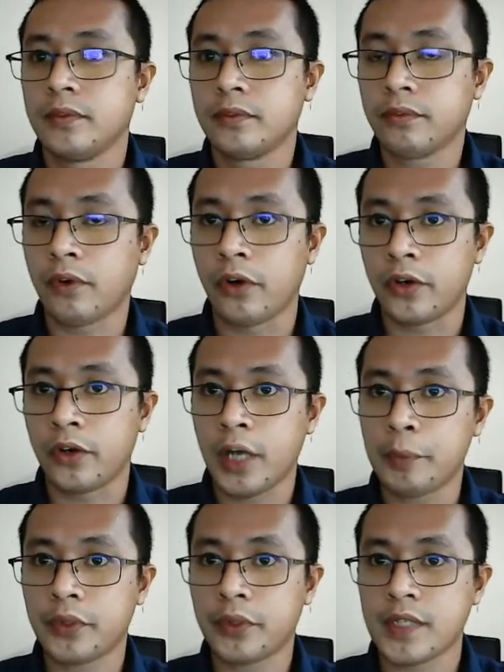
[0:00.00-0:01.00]
for
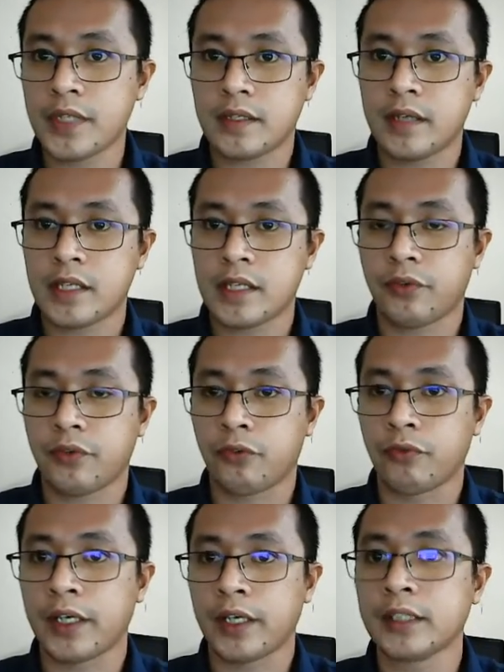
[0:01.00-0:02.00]
hypothesis test for
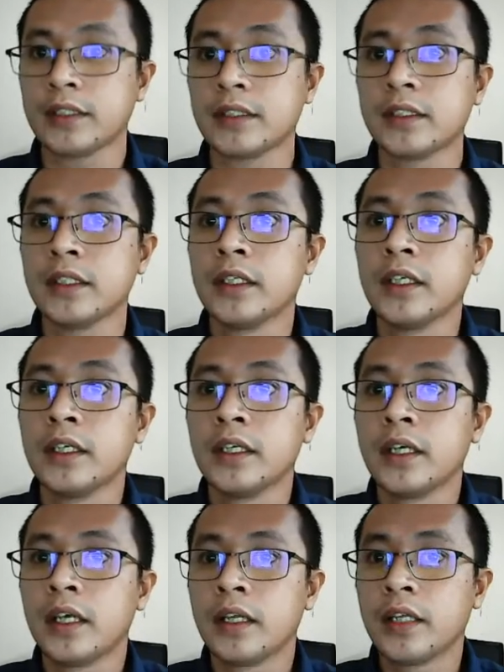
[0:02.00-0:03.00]
variance.
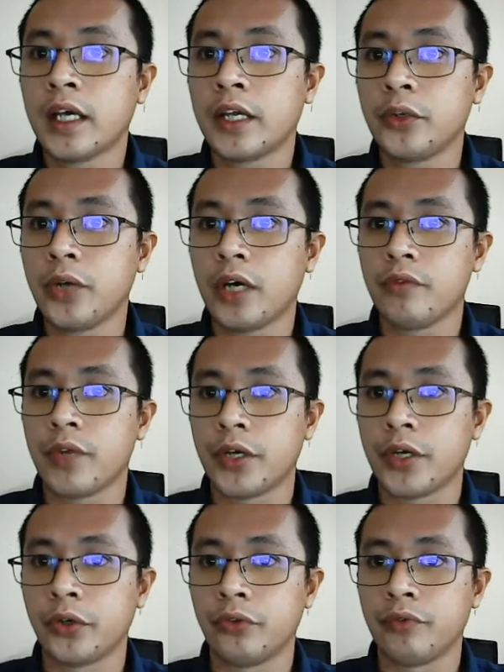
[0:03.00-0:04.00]
Then you have there
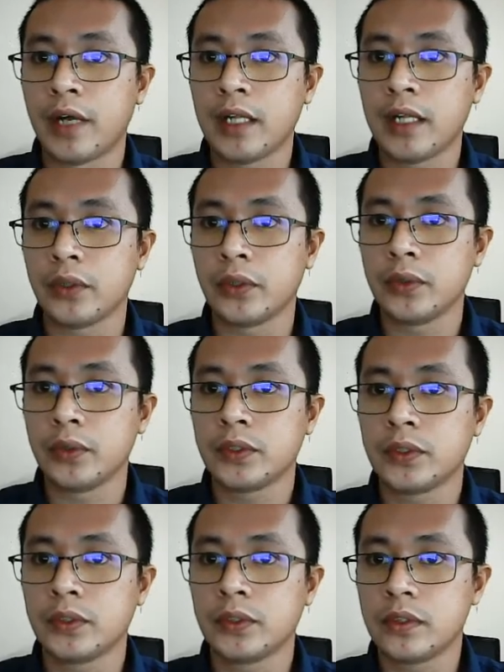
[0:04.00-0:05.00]
your values,
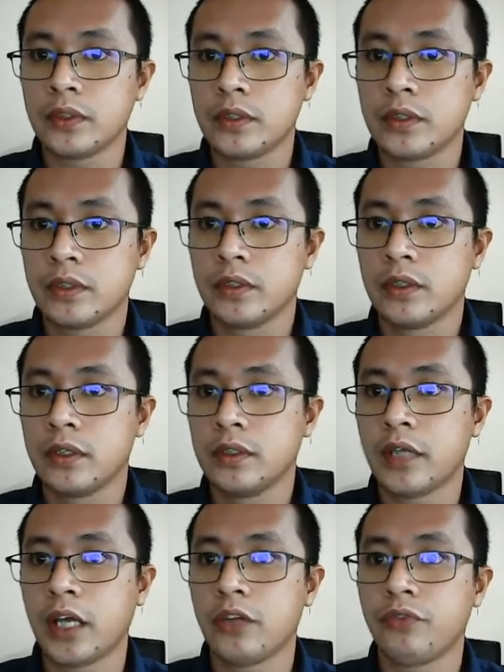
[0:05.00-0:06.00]

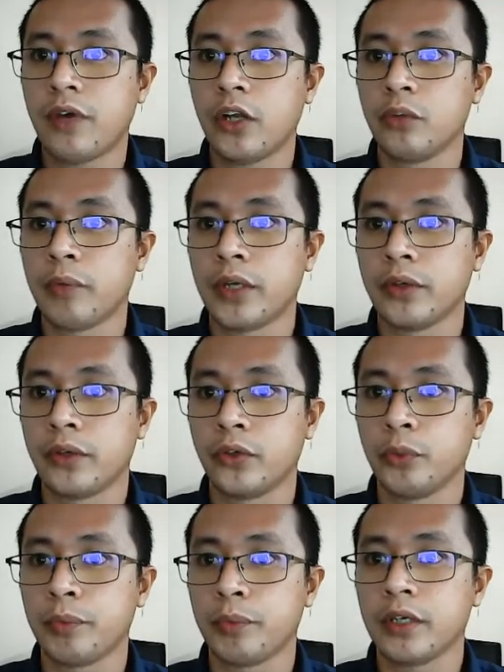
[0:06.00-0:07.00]
then followed by your
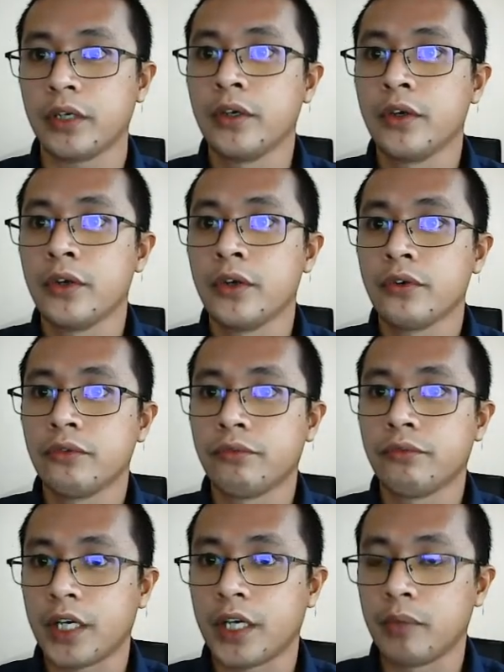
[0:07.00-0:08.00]
grouping
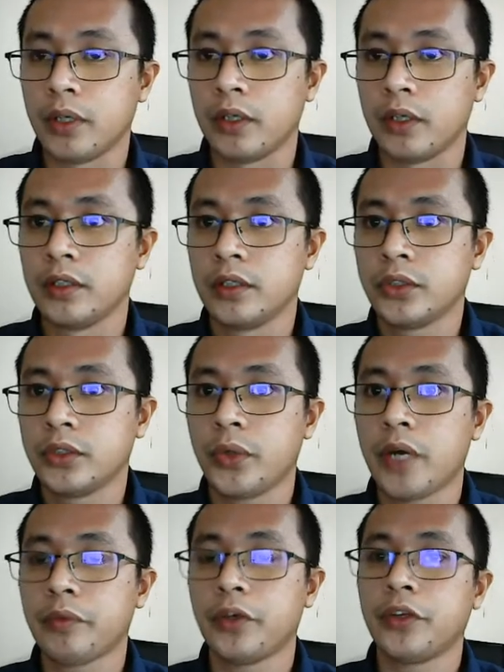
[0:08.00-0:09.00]
variable. So you have
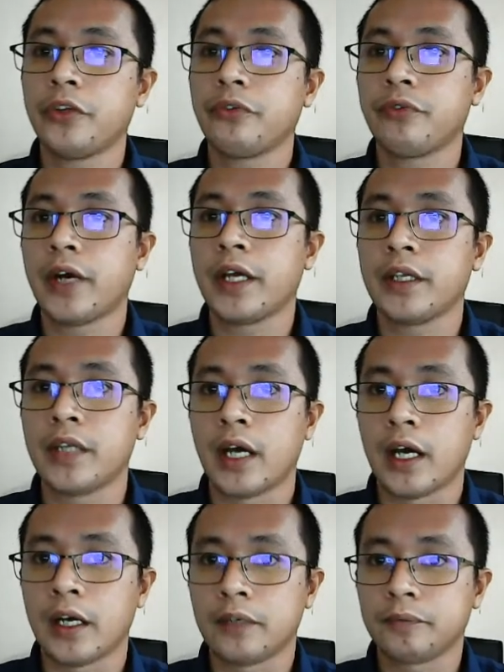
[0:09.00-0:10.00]
to identify the